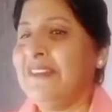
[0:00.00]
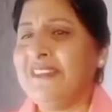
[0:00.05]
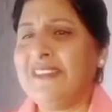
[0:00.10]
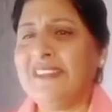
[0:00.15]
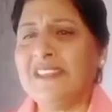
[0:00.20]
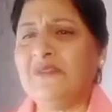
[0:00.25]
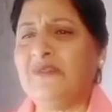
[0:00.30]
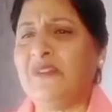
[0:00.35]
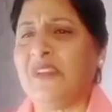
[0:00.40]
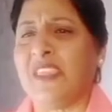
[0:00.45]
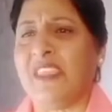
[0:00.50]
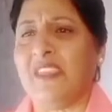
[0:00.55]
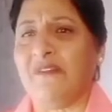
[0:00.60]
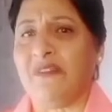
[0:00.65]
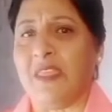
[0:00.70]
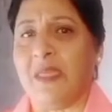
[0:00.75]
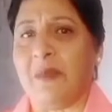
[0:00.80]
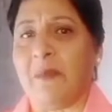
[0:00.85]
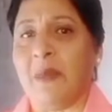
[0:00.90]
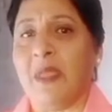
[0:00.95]
Just forgive
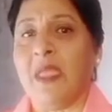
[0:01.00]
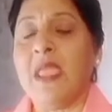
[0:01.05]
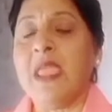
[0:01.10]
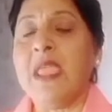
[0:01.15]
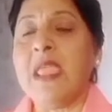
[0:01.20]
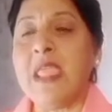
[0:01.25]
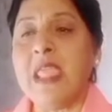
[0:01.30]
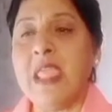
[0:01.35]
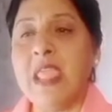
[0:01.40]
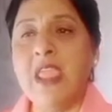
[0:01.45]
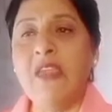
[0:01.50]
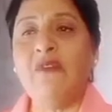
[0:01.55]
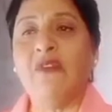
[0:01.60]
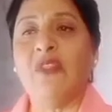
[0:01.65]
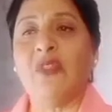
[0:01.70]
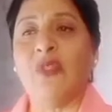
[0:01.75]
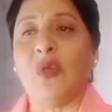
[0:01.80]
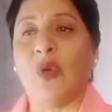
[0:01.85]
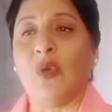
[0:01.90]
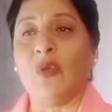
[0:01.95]
them,
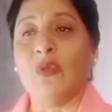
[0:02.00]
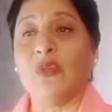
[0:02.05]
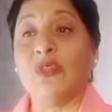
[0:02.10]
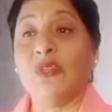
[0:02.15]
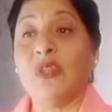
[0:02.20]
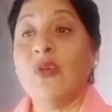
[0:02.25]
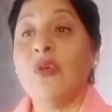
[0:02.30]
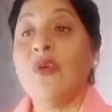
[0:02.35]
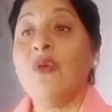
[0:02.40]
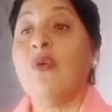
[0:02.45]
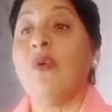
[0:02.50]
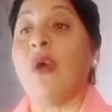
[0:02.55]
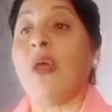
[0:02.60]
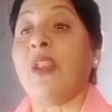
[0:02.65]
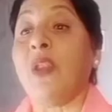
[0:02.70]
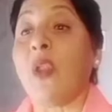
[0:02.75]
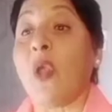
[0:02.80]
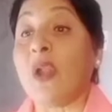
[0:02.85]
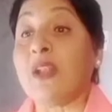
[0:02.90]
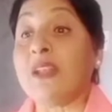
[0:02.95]
even those who
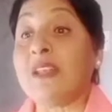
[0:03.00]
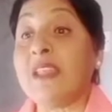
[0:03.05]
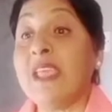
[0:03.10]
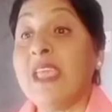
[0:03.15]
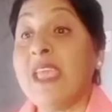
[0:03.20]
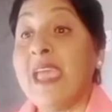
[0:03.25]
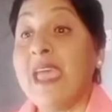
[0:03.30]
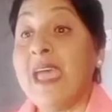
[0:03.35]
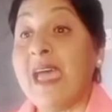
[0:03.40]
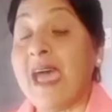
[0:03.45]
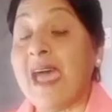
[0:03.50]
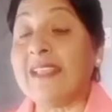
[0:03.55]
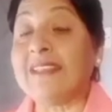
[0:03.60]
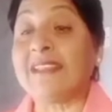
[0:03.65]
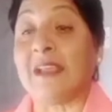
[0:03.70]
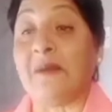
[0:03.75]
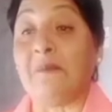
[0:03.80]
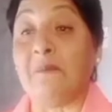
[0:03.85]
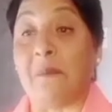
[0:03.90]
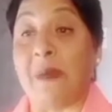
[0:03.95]
are not as
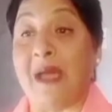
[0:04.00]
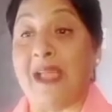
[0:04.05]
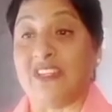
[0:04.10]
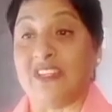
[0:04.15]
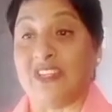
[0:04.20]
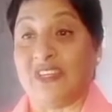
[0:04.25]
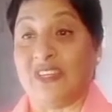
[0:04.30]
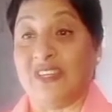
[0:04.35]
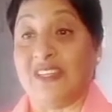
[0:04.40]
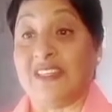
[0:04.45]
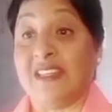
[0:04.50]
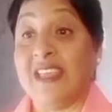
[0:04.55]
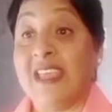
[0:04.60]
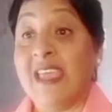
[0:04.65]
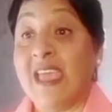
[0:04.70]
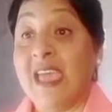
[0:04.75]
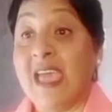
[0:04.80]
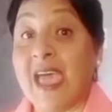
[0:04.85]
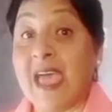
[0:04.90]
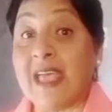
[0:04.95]
compassionate,
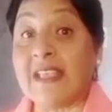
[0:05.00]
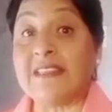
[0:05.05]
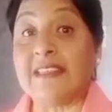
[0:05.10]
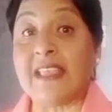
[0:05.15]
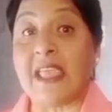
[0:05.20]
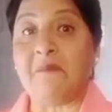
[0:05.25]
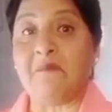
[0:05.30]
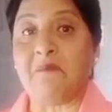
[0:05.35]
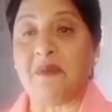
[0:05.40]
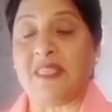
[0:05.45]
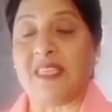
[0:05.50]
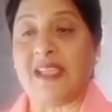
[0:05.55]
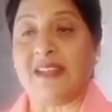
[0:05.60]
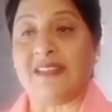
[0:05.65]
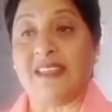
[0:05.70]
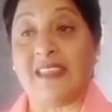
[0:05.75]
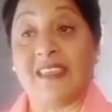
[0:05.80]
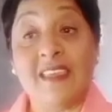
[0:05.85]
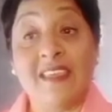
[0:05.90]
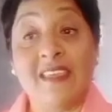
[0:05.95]
as
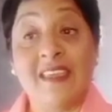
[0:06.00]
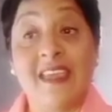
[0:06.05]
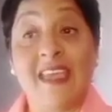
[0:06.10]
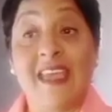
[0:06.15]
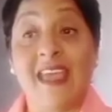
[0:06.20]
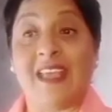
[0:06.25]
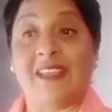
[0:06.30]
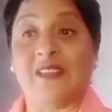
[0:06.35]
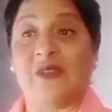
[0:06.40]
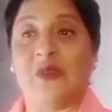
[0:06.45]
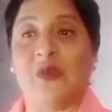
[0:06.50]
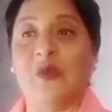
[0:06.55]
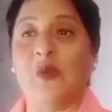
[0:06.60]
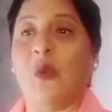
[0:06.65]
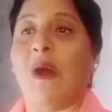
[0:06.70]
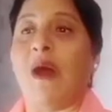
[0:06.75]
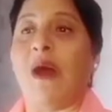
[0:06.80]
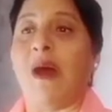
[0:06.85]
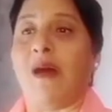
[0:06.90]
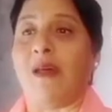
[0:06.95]
empathetic as you
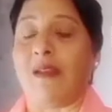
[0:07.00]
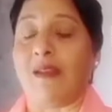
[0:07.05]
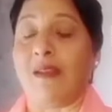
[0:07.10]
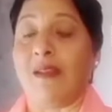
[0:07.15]
are.